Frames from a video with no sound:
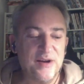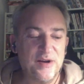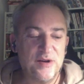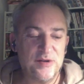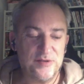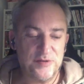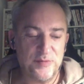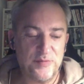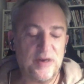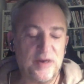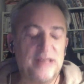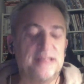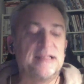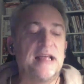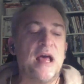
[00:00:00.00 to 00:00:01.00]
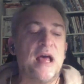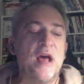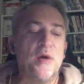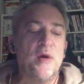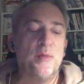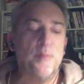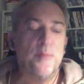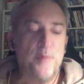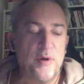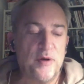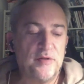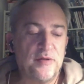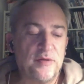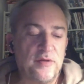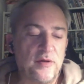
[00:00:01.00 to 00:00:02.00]
a surprise.
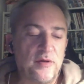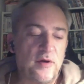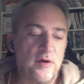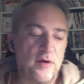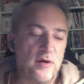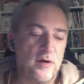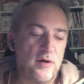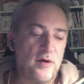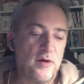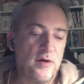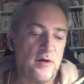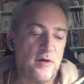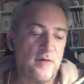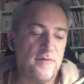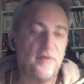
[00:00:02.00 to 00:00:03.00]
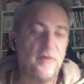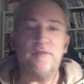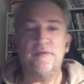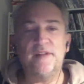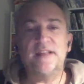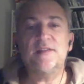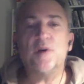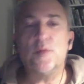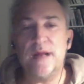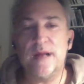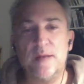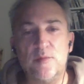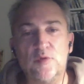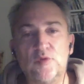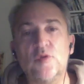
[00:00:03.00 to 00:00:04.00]
But for Victor
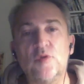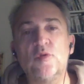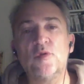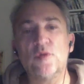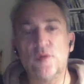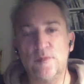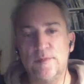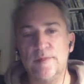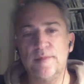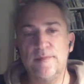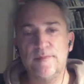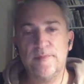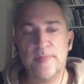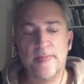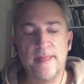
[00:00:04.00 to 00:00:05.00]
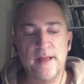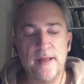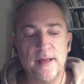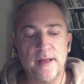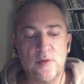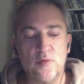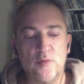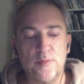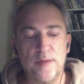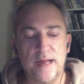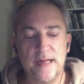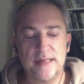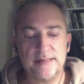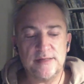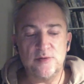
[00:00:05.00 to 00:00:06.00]
Belmondo, who
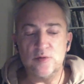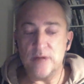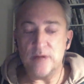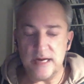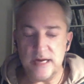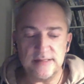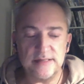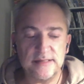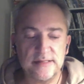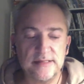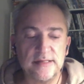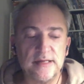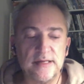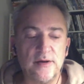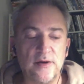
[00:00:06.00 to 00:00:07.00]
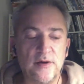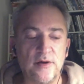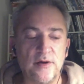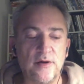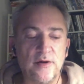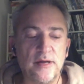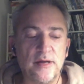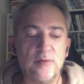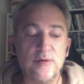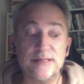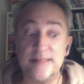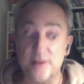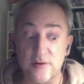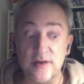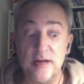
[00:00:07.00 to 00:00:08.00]
plays Lucas, he was
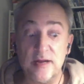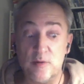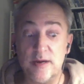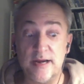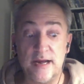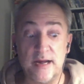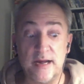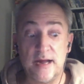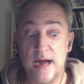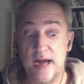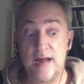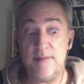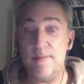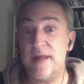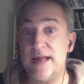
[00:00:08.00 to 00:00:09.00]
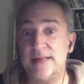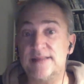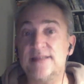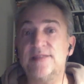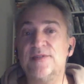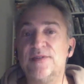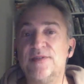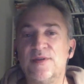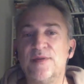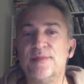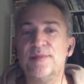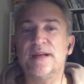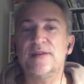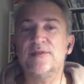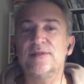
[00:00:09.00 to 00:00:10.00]
the only one I met, you know,
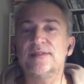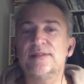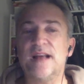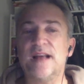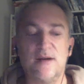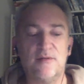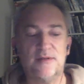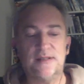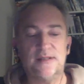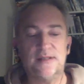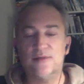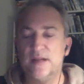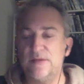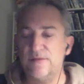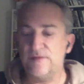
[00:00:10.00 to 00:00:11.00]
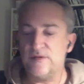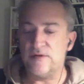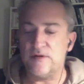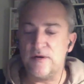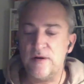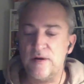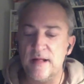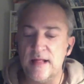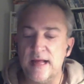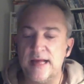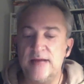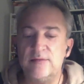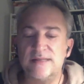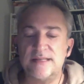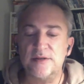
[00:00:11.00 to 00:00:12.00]
because I was looking for,
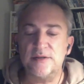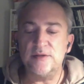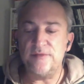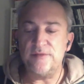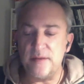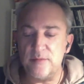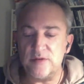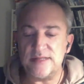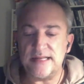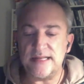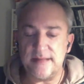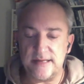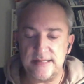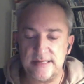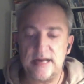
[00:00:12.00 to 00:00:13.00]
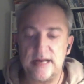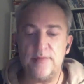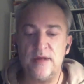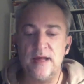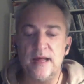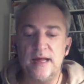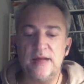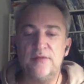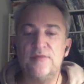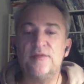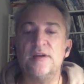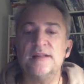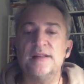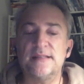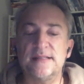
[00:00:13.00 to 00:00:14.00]
he was not famous at that time. In
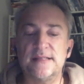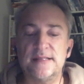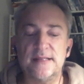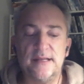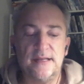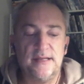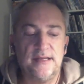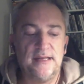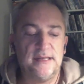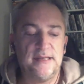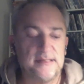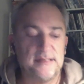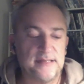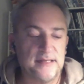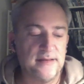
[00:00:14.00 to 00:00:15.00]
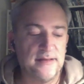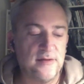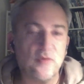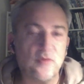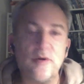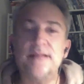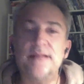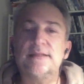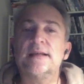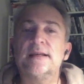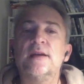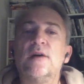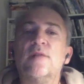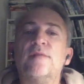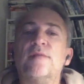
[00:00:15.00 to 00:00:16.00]
France, he's the
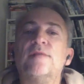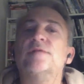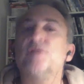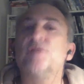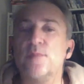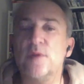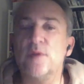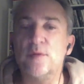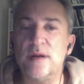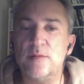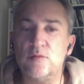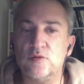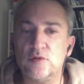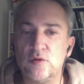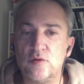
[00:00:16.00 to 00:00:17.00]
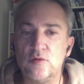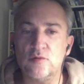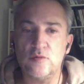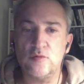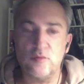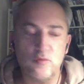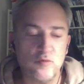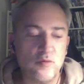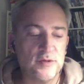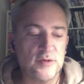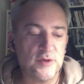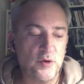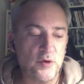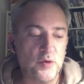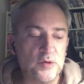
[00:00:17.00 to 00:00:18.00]
grandson of Jean-Paul Belmondo, who was
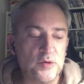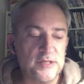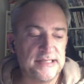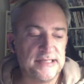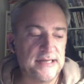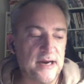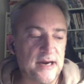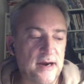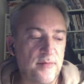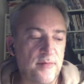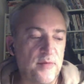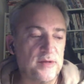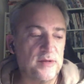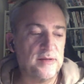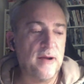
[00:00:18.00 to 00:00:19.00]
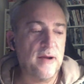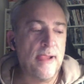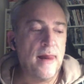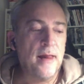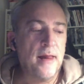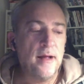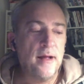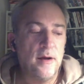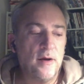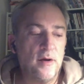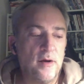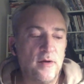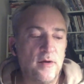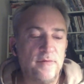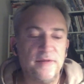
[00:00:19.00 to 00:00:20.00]
a huge star, but
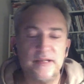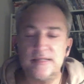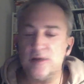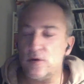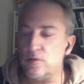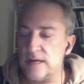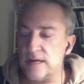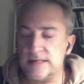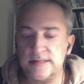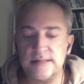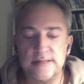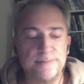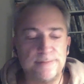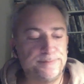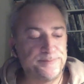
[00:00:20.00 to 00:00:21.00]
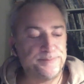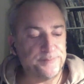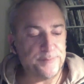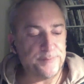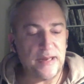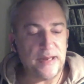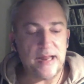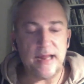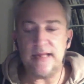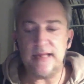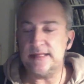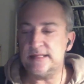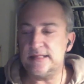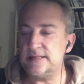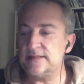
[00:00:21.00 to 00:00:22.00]
Victor was
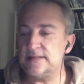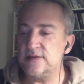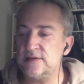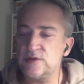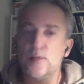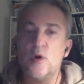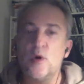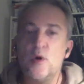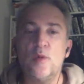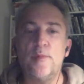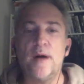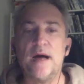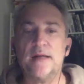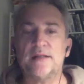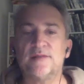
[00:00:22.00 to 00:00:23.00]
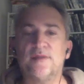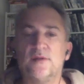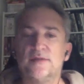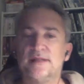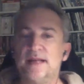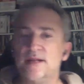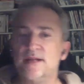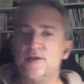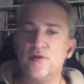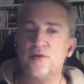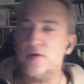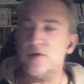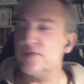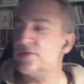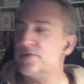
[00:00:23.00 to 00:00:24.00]
playing small parts for 10
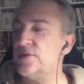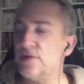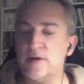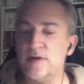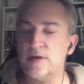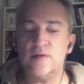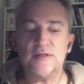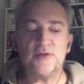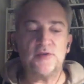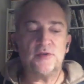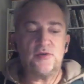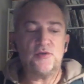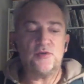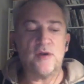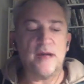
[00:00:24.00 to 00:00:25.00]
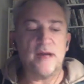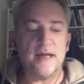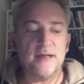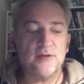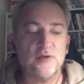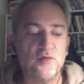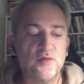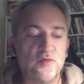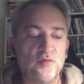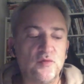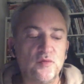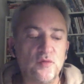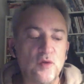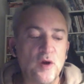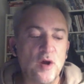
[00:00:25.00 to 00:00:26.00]
years, you know, he was trying to,